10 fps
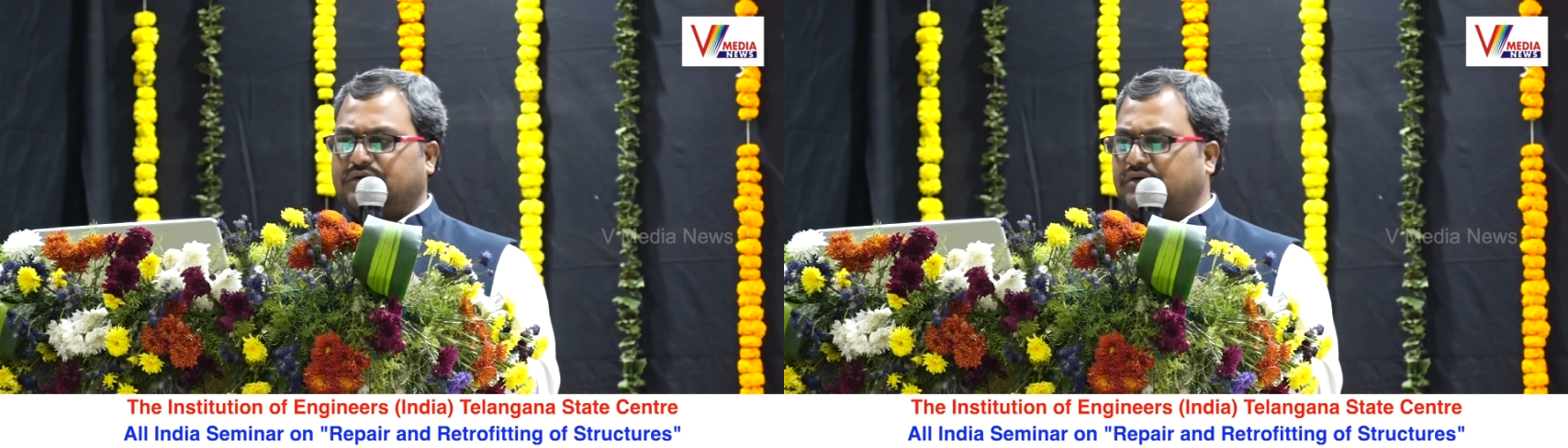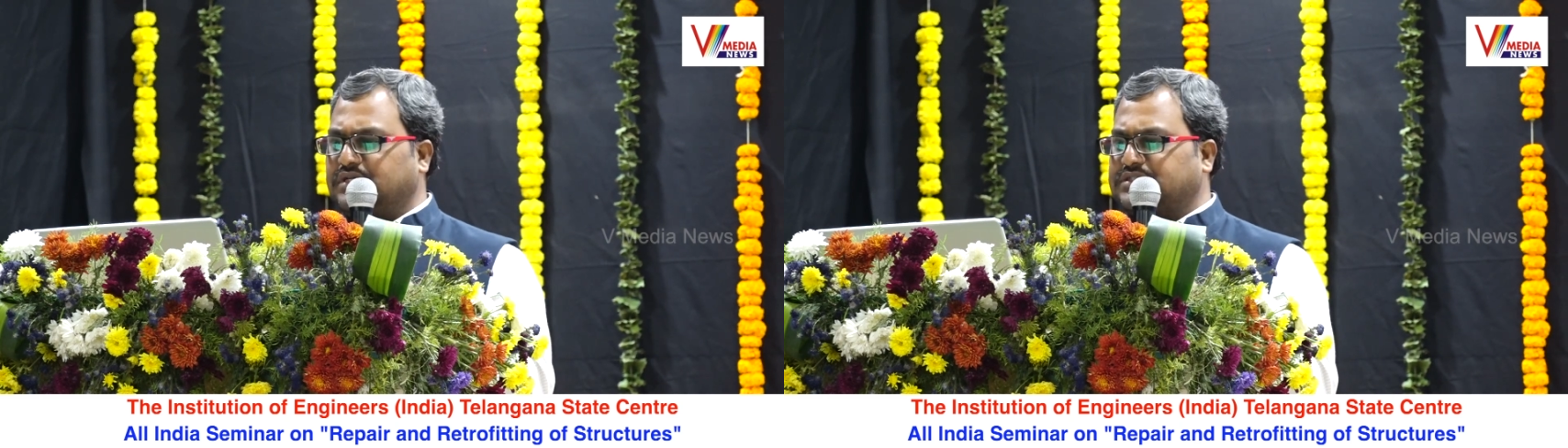
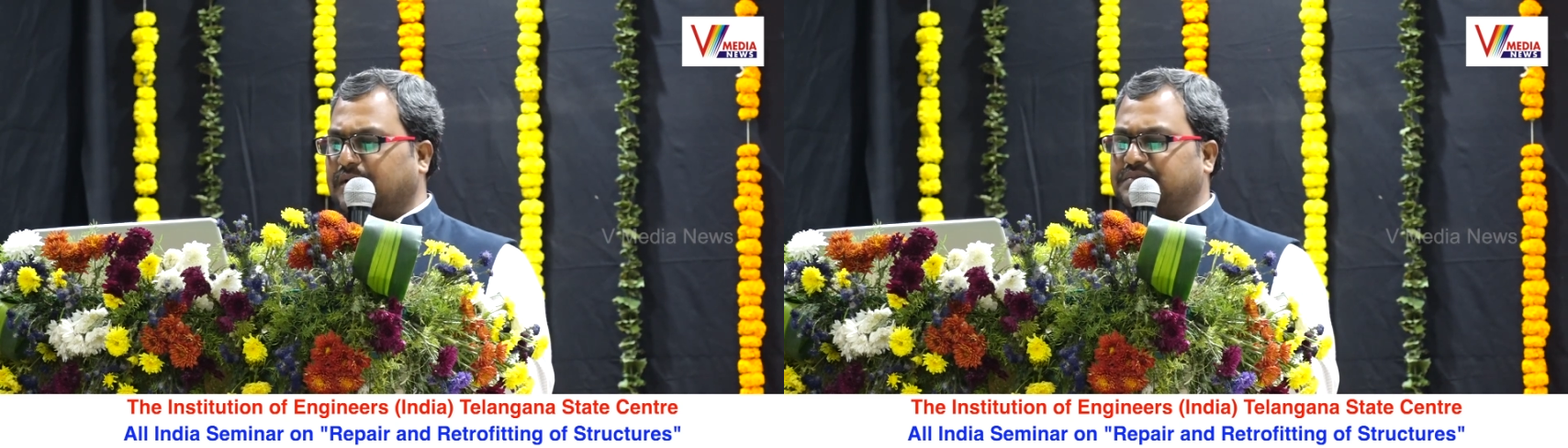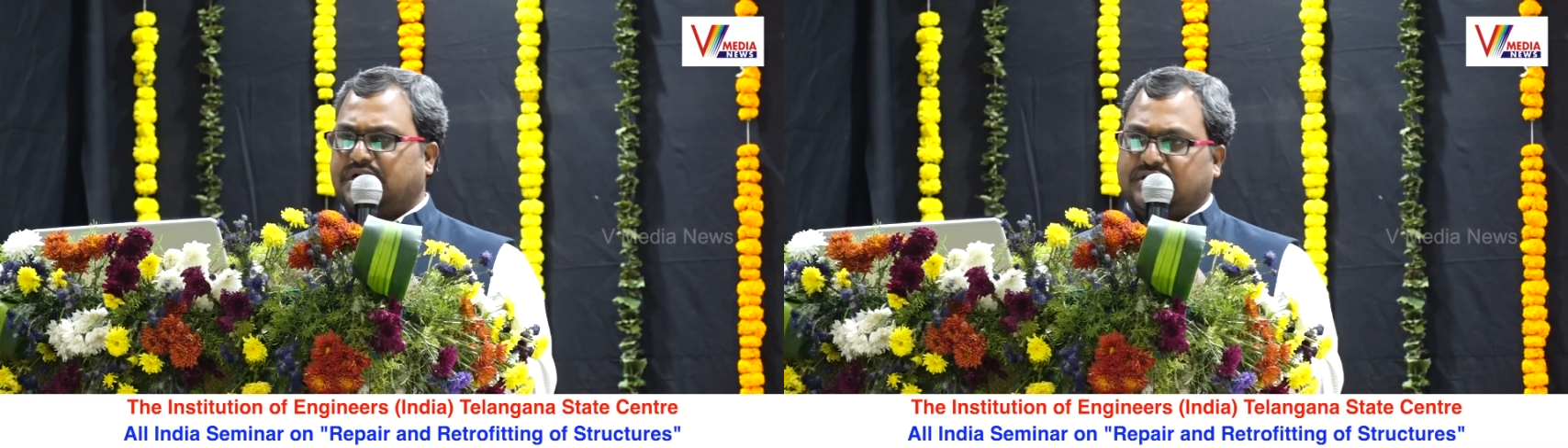drone
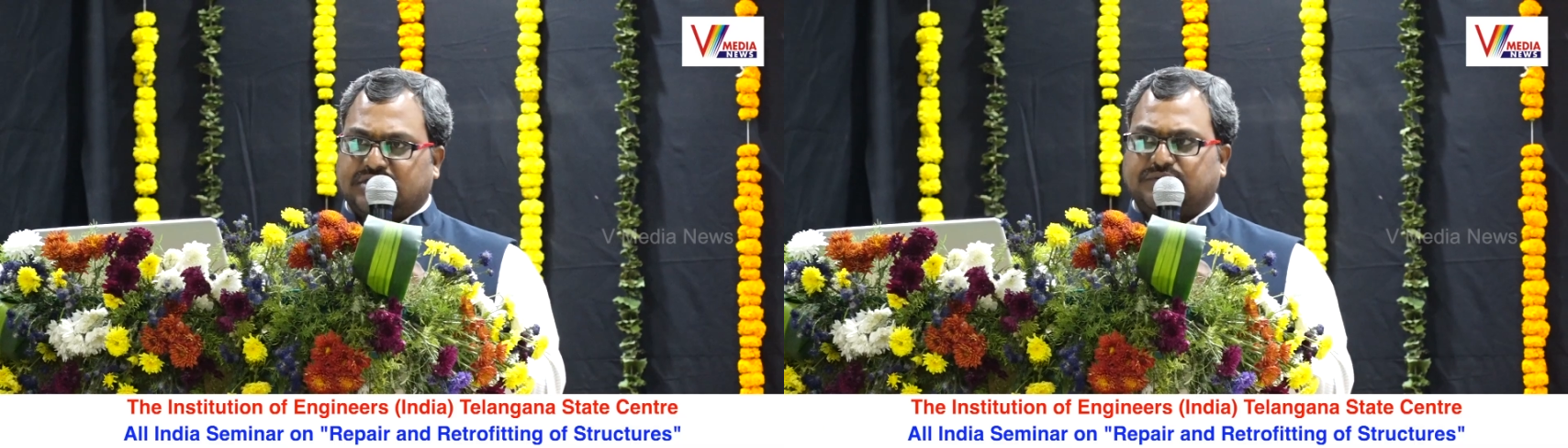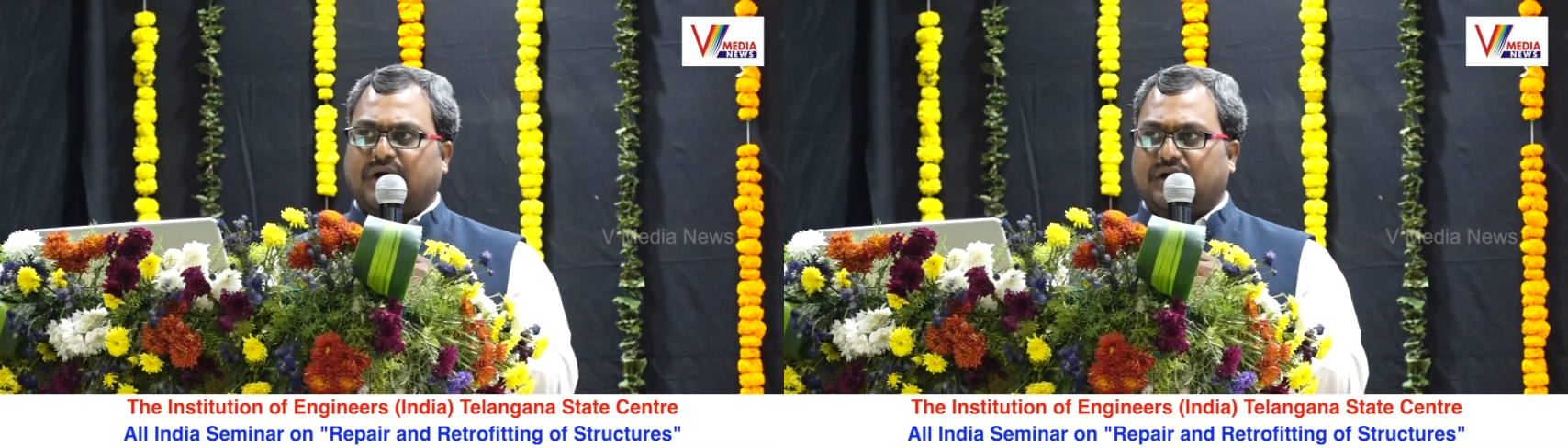comes under the
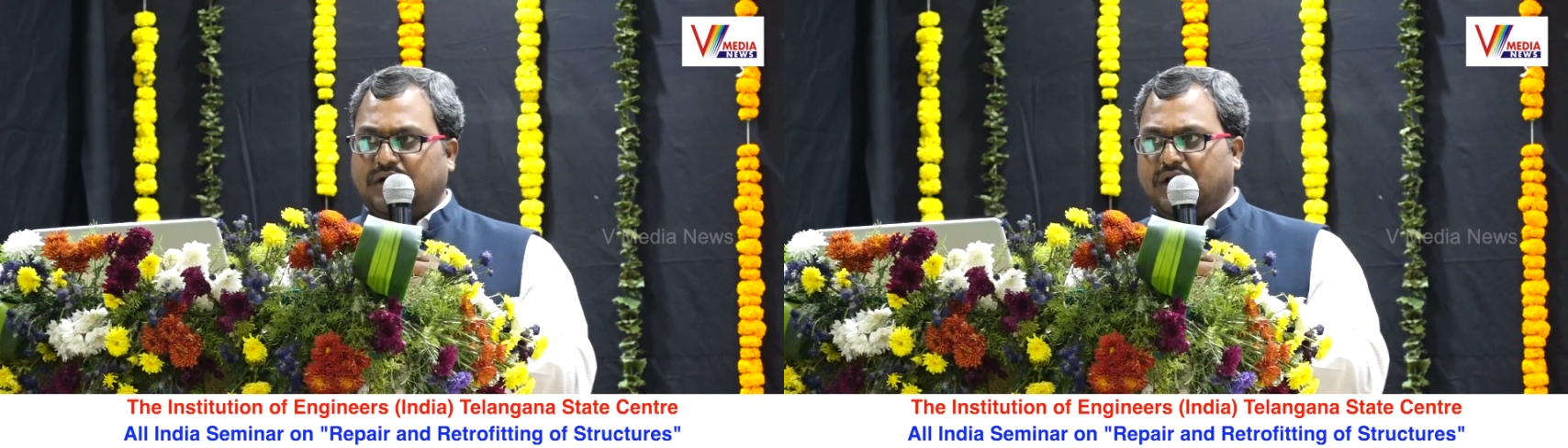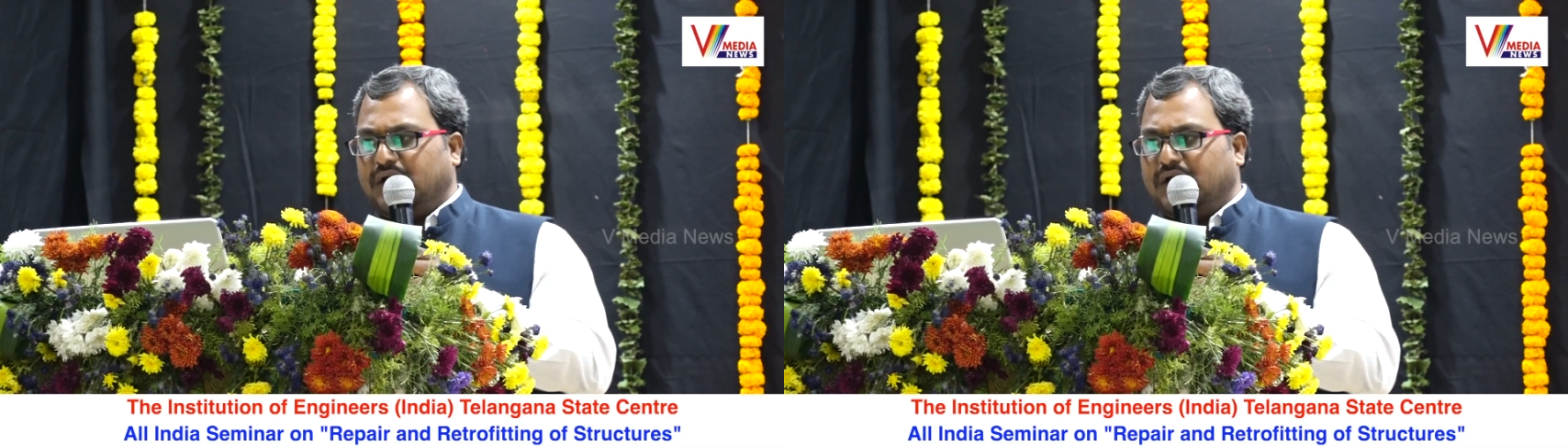small